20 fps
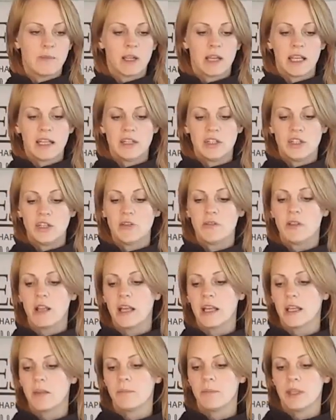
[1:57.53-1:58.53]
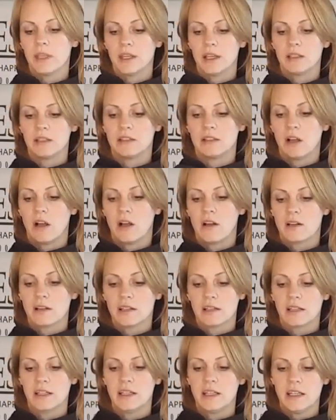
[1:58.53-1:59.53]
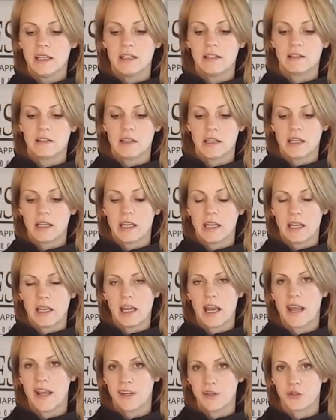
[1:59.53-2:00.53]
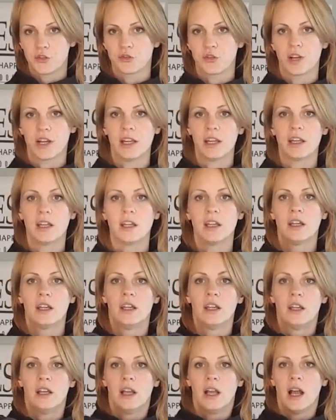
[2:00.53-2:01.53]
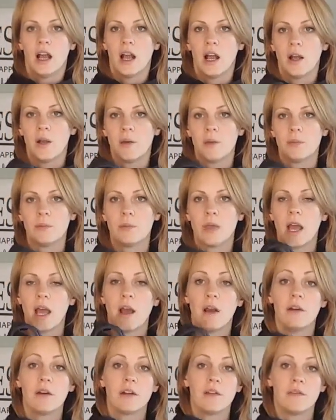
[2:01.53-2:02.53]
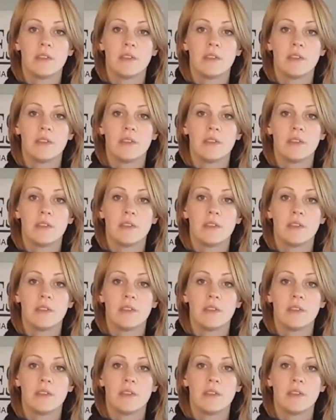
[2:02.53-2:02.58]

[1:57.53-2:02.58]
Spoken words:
but I do like it because dogs can easily eat and drink out